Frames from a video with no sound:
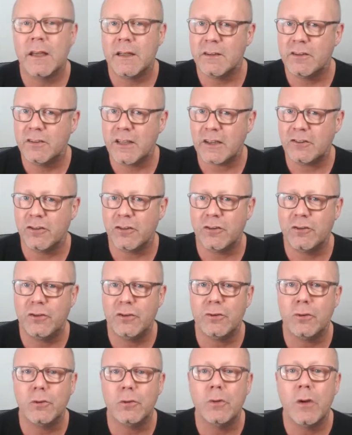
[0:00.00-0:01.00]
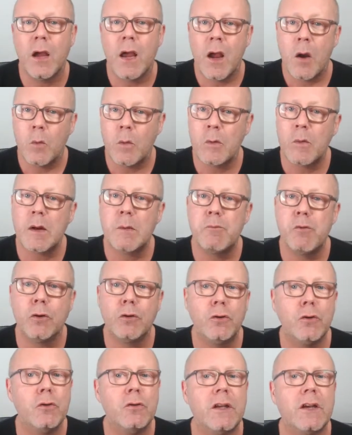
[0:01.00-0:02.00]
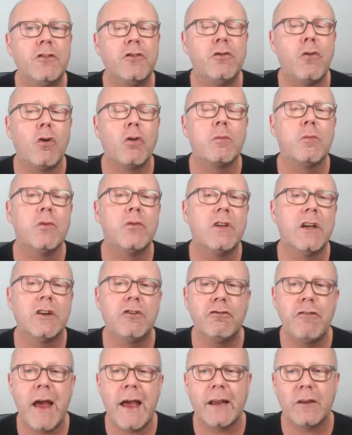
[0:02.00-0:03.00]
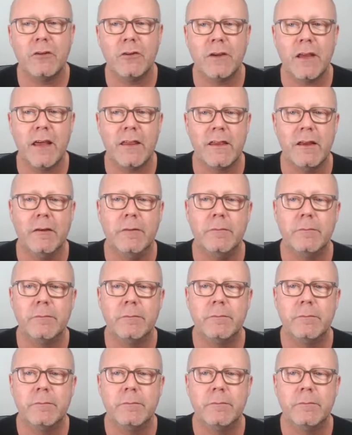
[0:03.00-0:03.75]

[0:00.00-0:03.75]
In section 2, we will produce a short music track together.